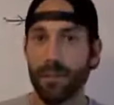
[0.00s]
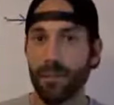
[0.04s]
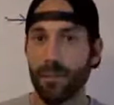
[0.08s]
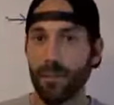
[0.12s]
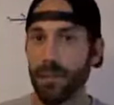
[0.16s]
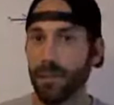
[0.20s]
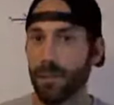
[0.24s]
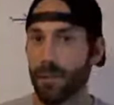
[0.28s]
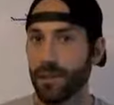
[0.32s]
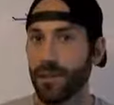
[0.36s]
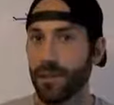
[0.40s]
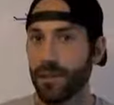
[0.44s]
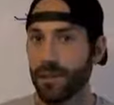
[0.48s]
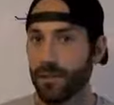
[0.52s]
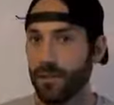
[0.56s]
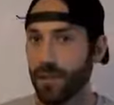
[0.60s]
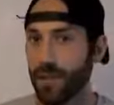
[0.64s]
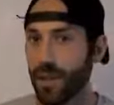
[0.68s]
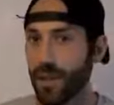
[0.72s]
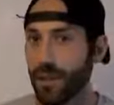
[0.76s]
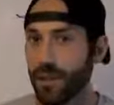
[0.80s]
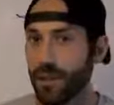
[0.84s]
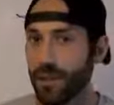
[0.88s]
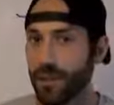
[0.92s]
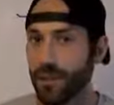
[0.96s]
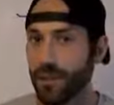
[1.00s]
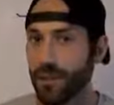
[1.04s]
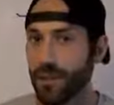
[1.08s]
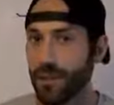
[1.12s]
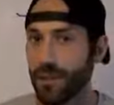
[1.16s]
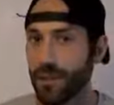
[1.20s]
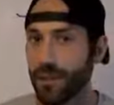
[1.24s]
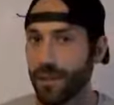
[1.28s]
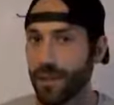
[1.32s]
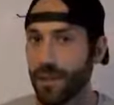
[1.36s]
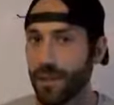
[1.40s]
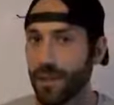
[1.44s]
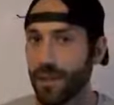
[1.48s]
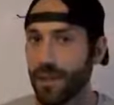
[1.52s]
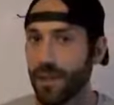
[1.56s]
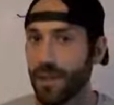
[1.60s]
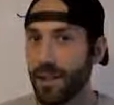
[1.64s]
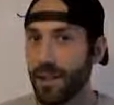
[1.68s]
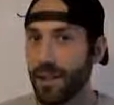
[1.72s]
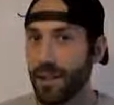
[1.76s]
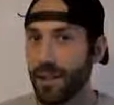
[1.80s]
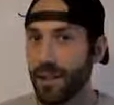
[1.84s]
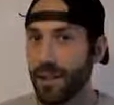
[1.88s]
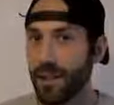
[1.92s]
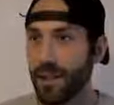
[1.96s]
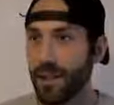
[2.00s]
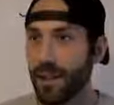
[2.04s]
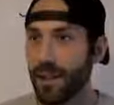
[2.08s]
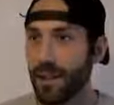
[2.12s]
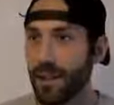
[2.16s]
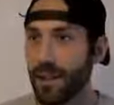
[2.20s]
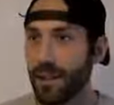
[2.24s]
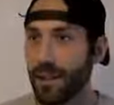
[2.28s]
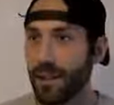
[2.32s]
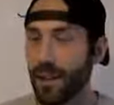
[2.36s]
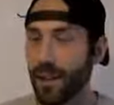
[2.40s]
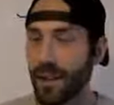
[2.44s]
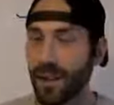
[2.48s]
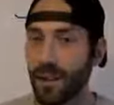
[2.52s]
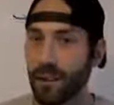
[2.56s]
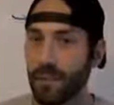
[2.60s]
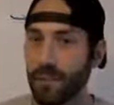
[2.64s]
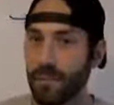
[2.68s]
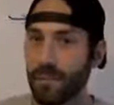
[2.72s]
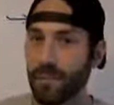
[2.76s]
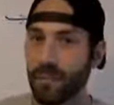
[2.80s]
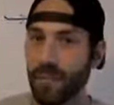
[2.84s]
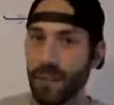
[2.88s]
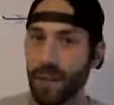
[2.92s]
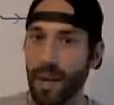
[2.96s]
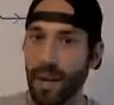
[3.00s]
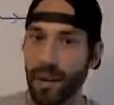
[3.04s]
researching flat Earth theory, and I'm